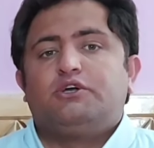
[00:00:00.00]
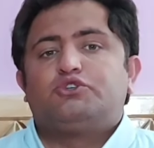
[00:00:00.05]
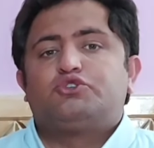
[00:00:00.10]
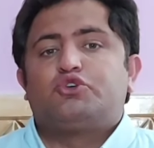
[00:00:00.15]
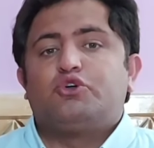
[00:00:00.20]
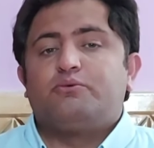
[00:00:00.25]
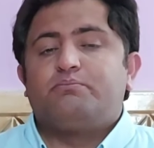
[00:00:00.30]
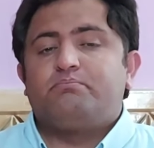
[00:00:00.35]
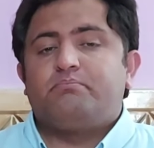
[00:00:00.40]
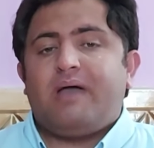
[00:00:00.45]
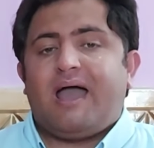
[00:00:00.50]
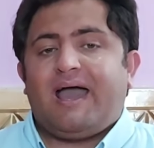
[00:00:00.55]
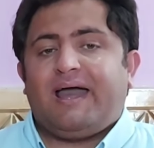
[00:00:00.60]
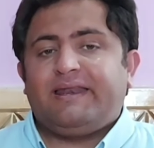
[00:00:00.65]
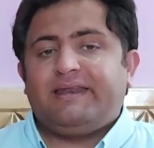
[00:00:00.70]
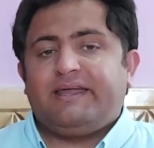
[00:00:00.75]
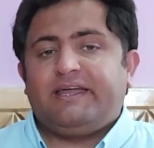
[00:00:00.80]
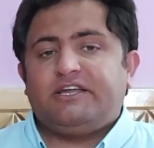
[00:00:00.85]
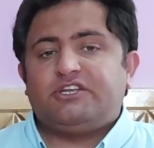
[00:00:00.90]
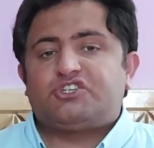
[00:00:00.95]
to
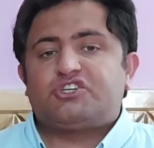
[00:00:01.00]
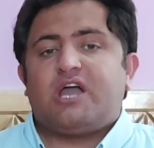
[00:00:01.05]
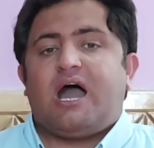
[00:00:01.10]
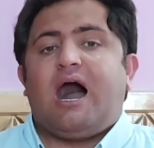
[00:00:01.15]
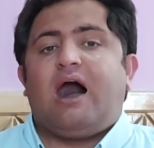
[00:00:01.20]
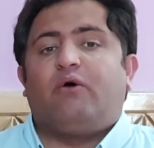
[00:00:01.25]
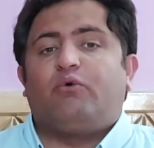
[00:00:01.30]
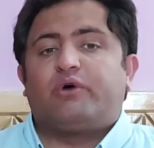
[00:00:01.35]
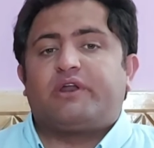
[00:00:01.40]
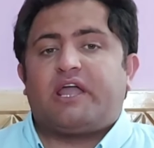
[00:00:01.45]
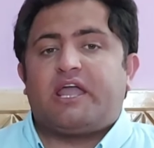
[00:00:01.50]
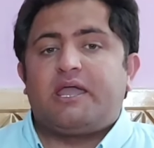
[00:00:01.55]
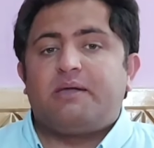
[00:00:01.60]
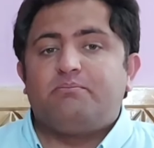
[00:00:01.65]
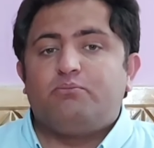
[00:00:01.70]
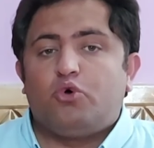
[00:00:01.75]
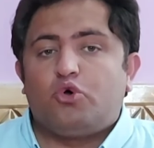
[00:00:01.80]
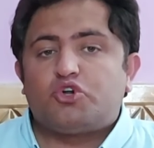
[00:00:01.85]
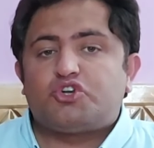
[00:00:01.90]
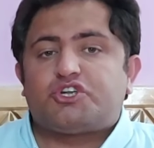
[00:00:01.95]
manage our
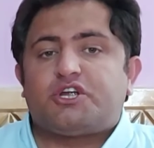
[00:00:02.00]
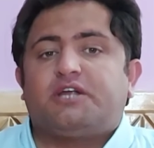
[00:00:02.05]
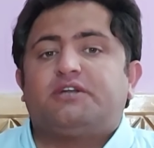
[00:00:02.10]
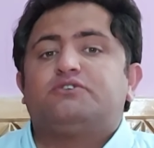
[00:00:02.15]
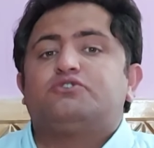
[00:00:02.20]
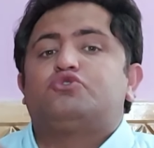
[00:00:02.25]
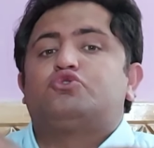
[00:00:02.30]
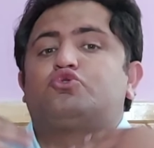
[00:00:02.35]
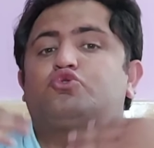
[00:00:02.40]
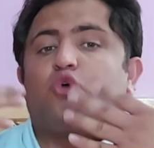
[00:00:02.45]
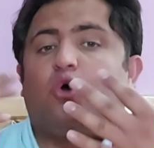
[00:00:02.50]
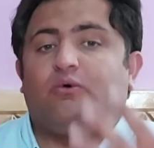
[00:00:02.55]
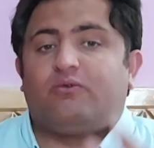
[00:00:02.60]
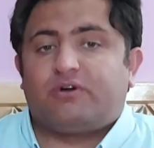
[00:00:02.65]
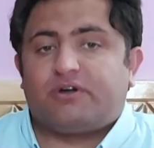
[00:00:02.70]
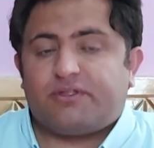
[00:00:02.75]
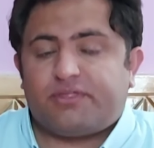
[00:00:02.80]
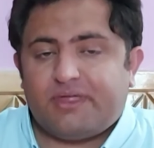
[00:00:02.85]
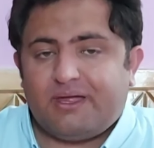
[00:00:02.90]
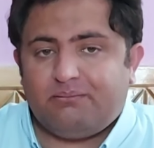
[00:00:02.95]
emotions
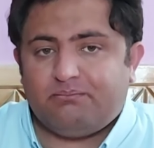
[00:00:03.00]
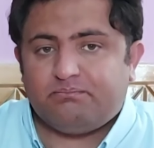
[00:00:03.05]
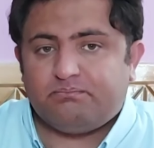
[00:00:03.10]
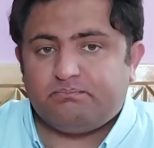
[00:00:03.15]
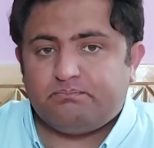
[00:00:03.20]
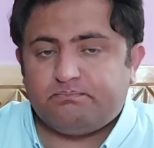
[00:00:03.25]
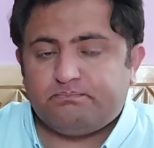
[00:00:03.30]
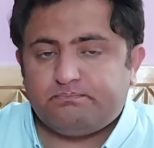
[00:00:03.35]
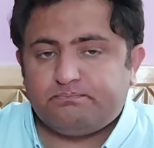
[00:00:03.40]
toward them.